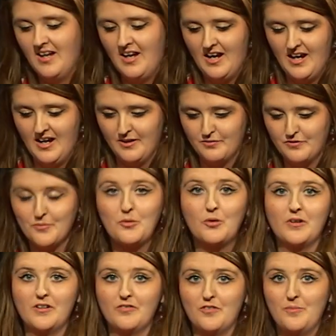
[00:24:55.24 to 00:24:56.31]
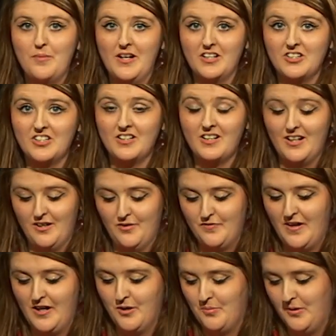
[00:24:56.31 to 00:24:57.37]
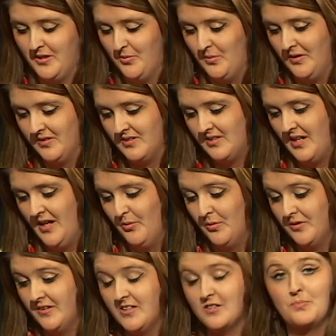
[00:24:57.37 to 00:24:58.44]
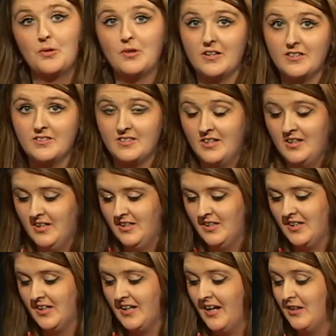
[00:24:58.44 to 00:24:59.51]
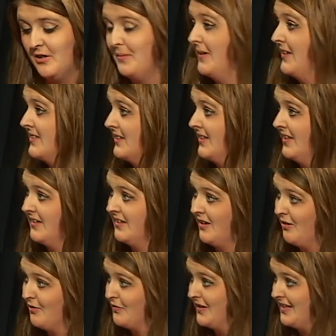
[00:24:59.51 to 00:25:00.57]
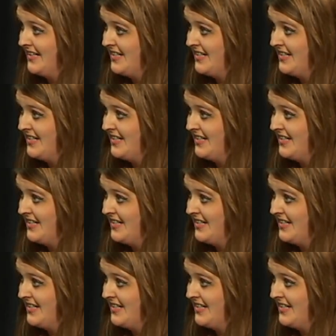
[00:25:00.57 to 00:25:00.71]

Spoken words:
and for more information, if anybody wants one of these booklets, you can get them in the Longford Leader.